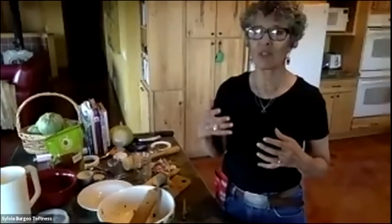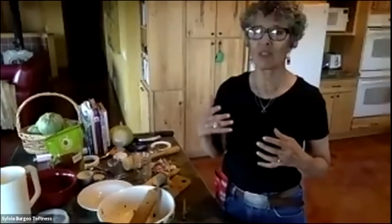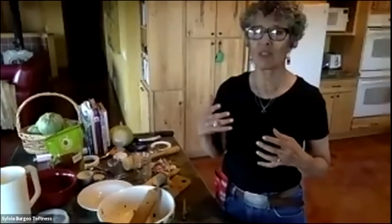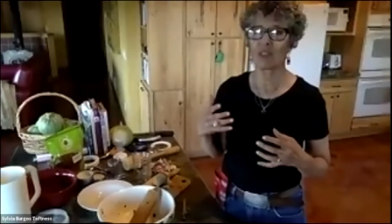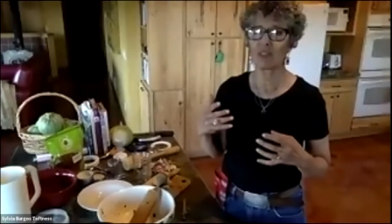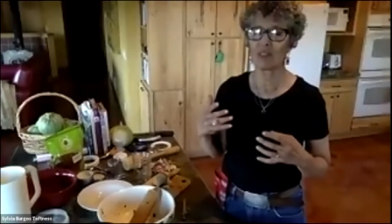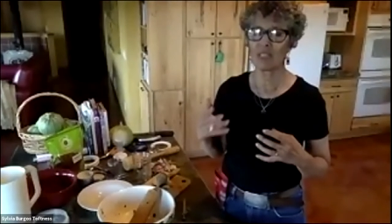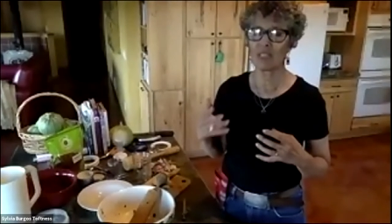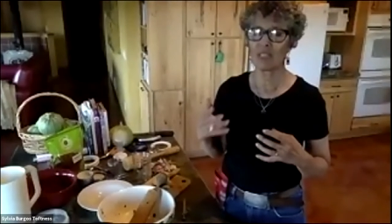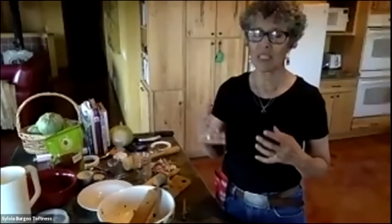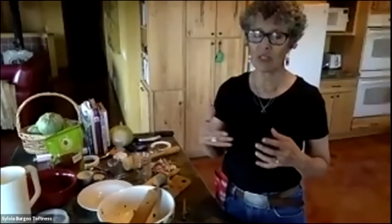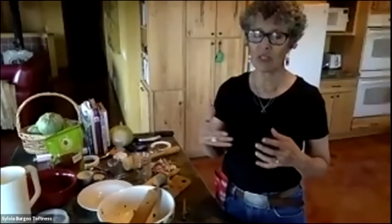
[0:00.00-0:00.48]

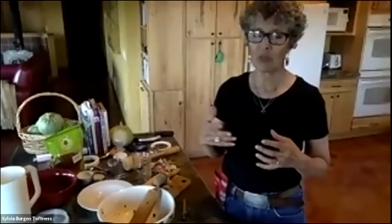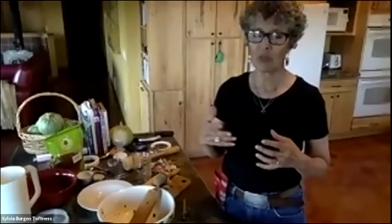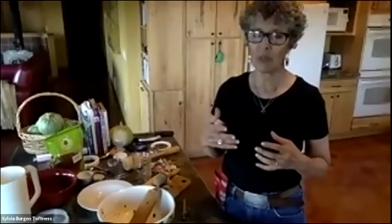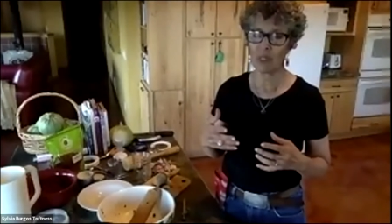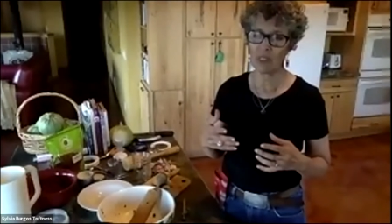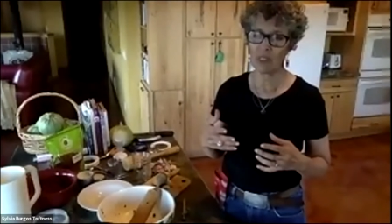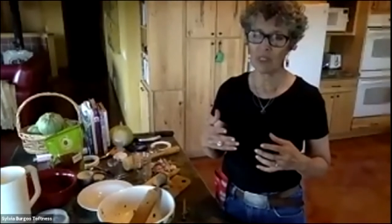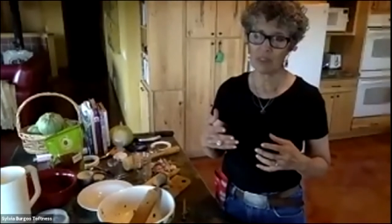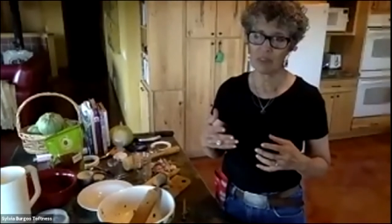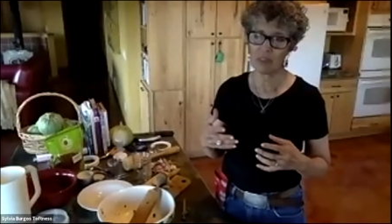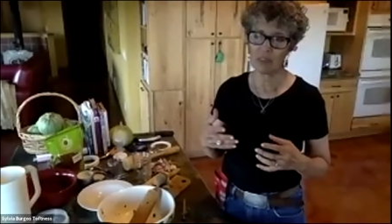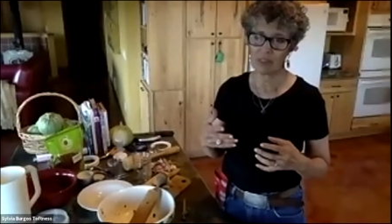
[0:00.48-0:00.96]

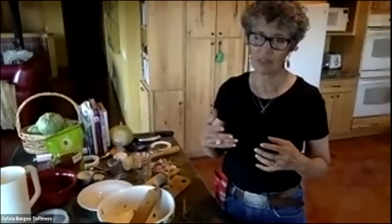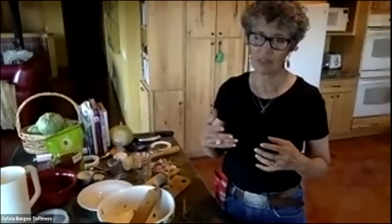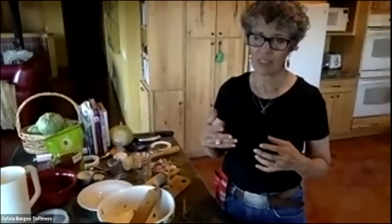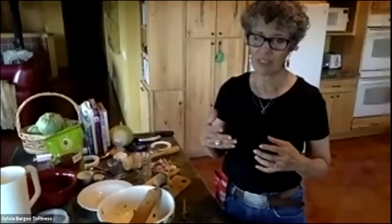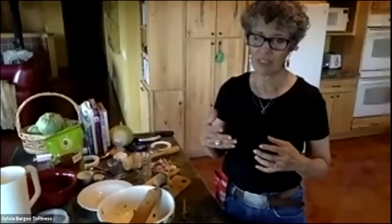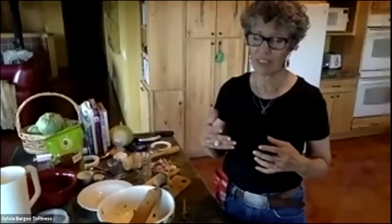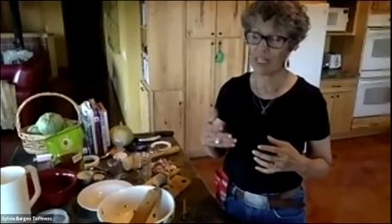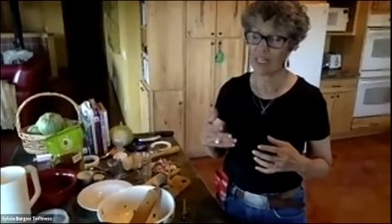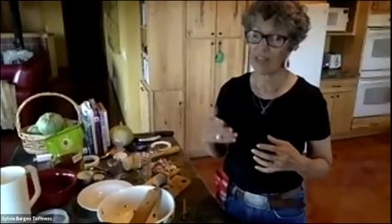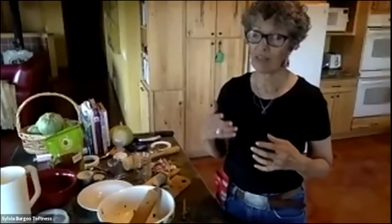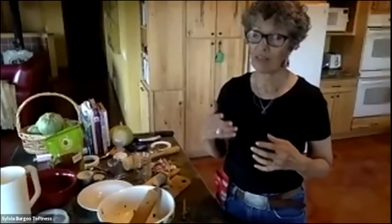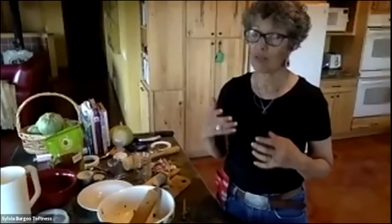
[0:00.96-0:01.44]
liquid,
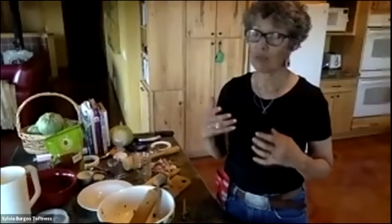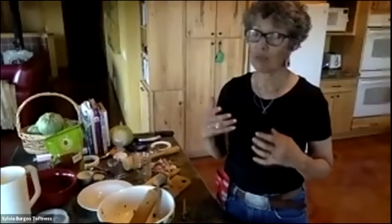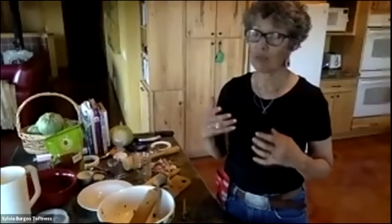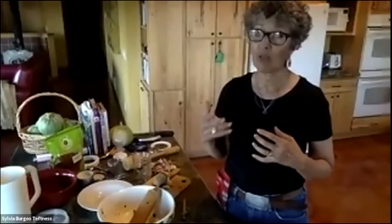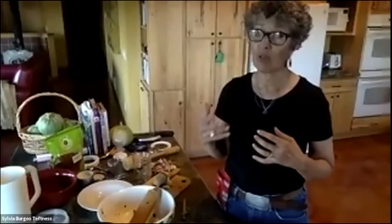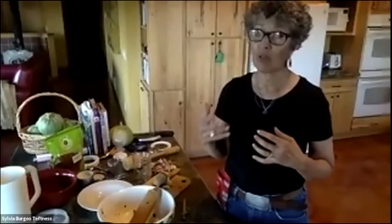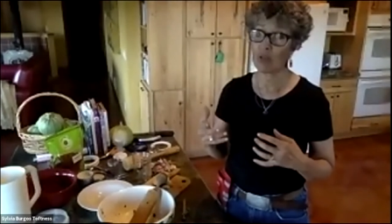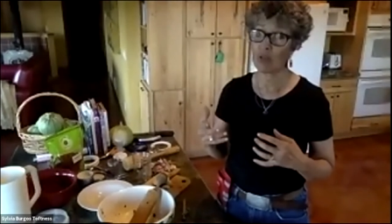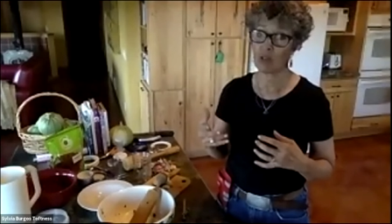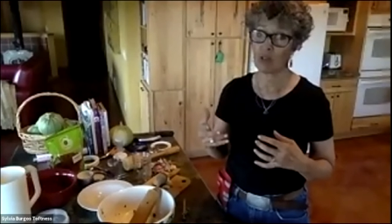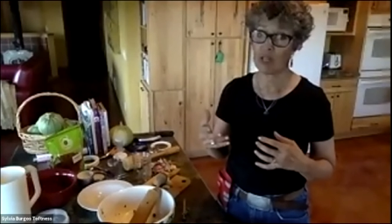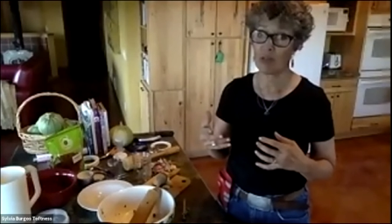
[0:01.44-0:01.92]
doesn't have to be
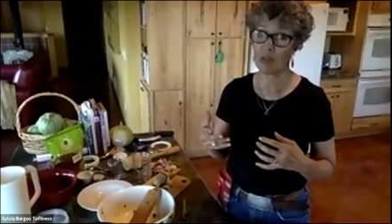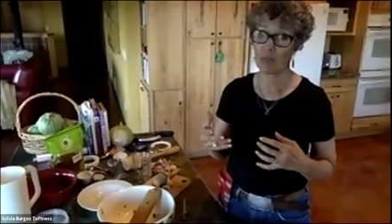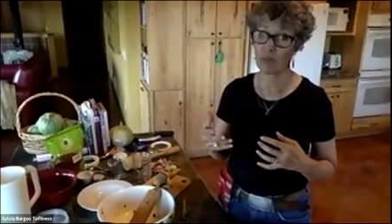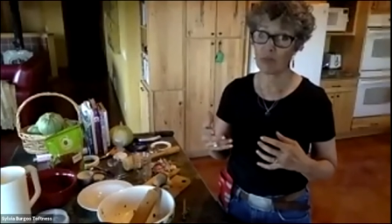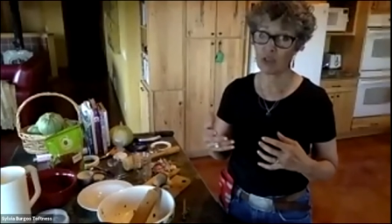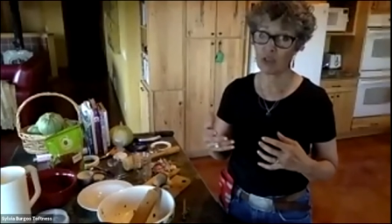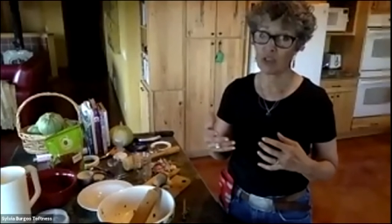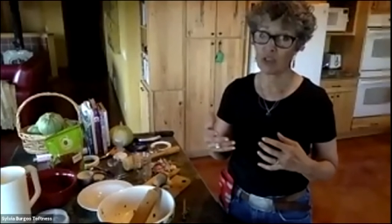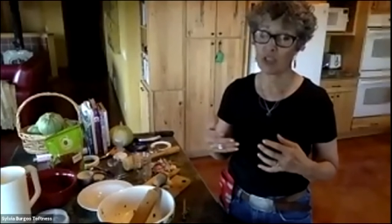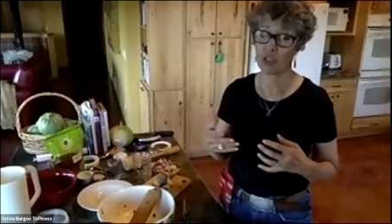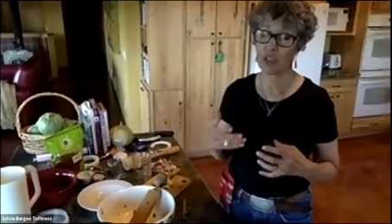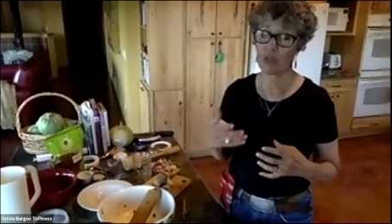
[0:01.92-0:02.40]
all
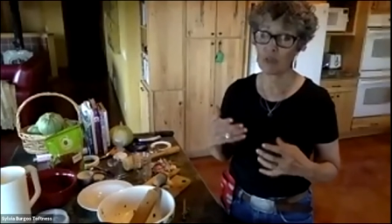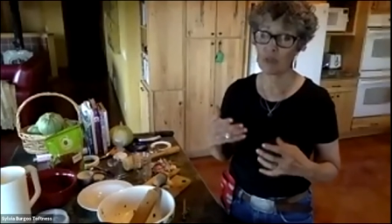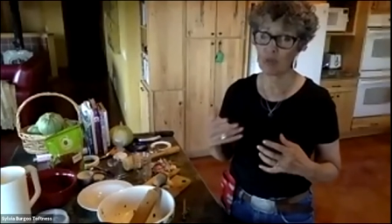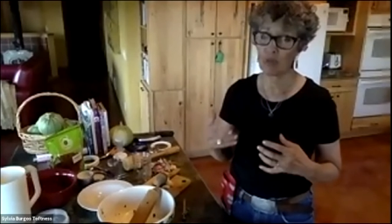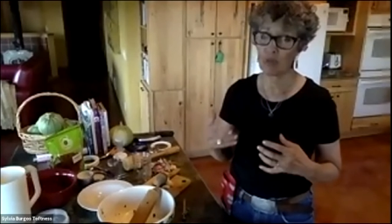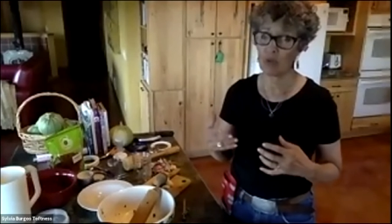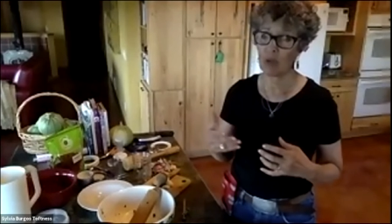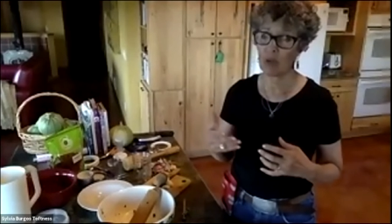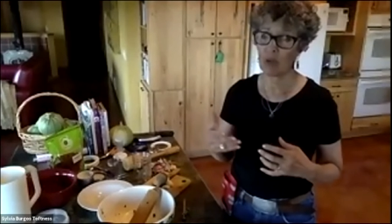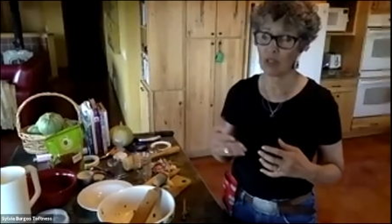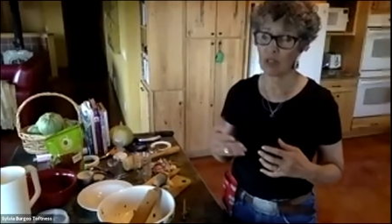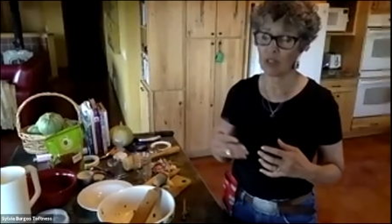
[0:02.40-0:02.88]
kombucha, it could be
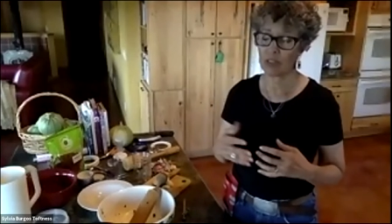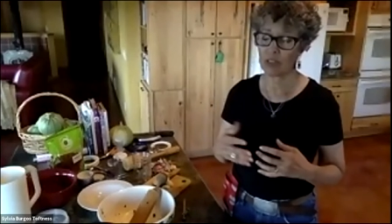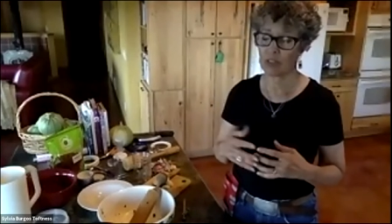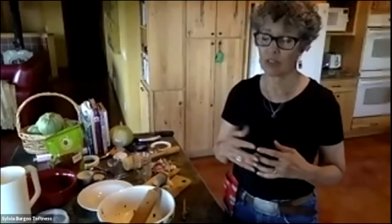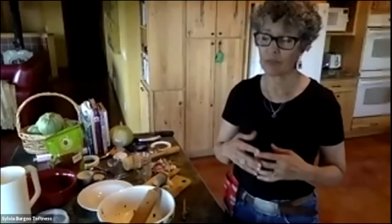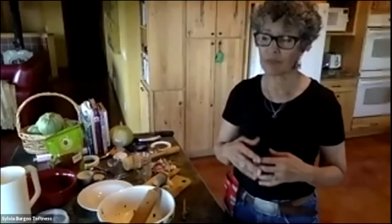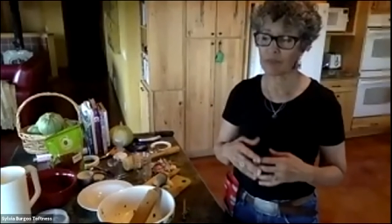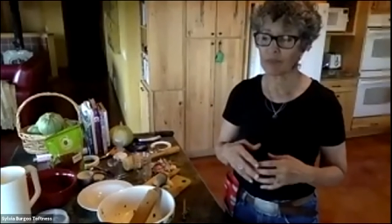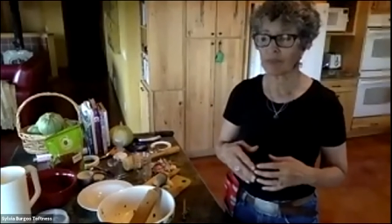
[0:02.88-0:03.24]
water.